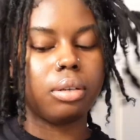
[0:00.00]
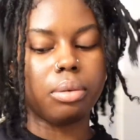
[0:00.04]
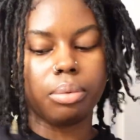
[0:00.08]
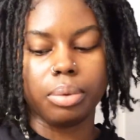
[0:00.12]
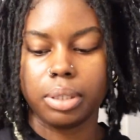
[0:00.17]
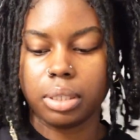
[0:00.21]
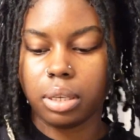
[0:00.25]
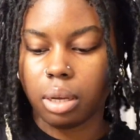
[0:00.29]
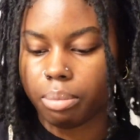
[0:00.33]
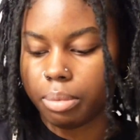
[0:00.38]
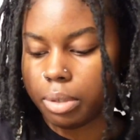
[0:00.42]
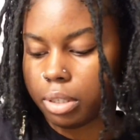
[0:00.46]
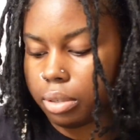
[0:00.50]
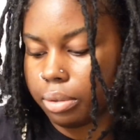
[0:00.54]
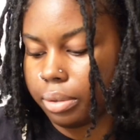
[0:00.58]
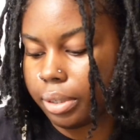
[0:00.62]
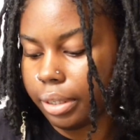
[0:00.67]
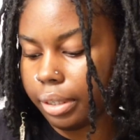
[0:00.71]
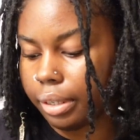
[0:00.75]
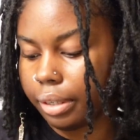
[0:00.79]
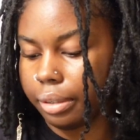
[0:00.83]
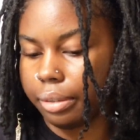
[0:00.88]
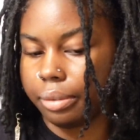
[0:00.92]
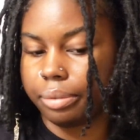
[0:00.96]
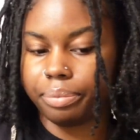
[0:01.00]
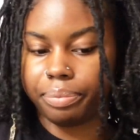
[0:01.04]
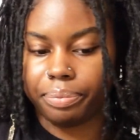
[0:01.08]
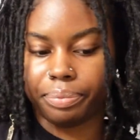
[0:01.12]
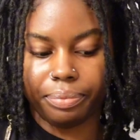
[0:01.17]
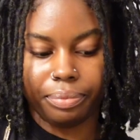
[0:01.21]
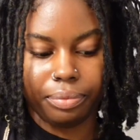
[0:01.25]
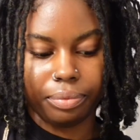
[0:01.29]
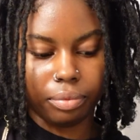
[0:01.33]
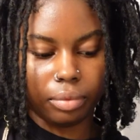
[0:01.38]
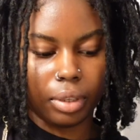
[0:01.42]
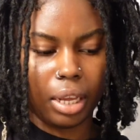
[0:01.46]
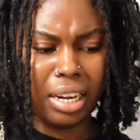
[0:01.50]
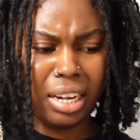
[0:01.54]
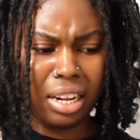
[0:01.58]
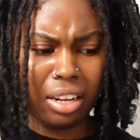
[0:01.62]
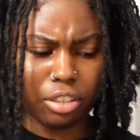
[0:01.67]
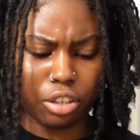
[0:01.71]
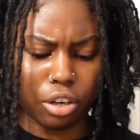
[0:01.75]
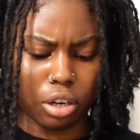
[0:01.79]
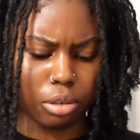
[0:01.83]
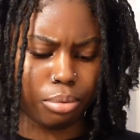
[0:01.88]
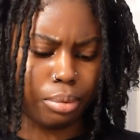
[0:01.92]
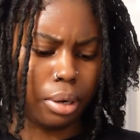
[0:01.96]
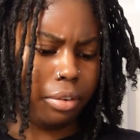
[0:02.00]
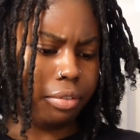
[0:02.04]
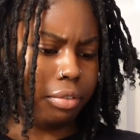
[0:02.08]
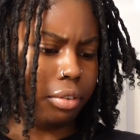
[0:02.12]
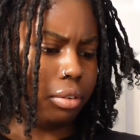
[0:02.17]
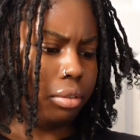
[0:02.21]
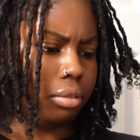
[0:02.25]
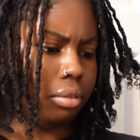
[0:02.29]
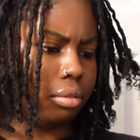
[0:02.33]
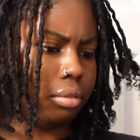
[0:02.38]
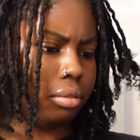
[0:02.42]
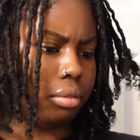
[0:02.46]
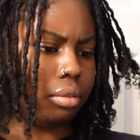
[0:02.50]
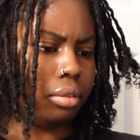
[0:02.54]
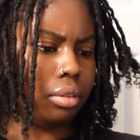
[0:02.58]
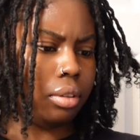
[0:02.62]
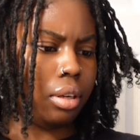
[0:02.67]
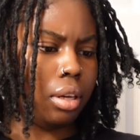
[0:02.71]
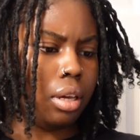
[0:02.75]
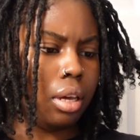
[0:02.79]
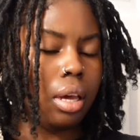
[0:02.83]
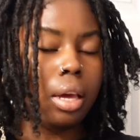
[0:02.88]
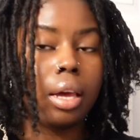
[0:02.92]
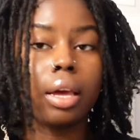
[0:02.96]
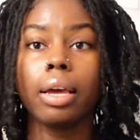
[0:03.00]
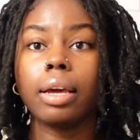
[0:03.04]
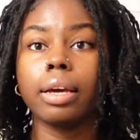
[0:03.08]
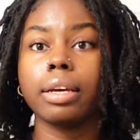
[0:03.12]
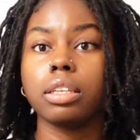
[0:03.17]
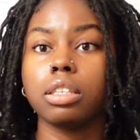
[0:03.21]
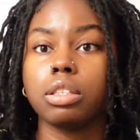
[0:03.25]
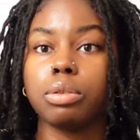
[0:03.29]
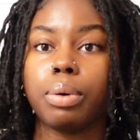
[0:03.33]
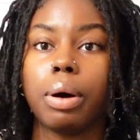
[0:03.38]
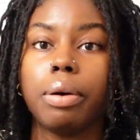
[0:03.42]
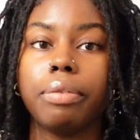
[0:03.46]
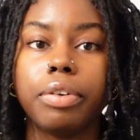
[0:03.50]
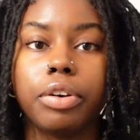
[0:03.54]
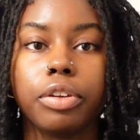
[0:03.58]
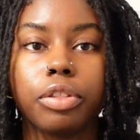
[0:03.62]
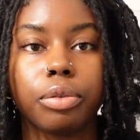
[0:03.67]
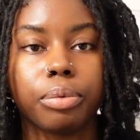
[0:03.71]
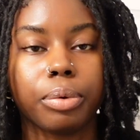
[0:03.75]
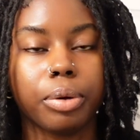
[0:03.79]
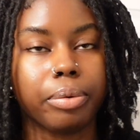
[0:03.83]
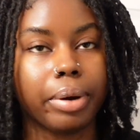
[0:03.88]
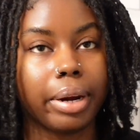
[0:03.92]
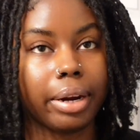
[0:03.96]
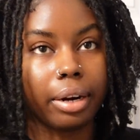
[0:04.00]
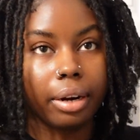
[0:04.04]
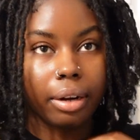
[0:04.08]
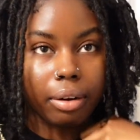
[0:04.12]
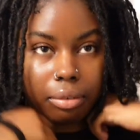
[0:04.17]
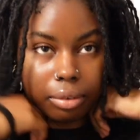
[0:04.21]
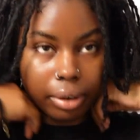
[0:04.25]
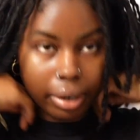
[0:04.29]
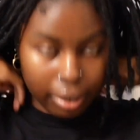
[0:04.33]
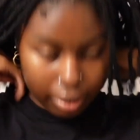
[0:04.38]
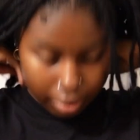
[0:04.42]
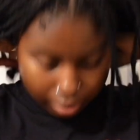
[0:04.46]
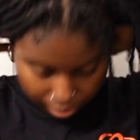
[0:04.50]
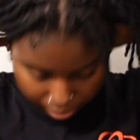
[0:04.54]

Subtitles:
what time is it right now? I need to charge my phone. It's 12:03 right now, right?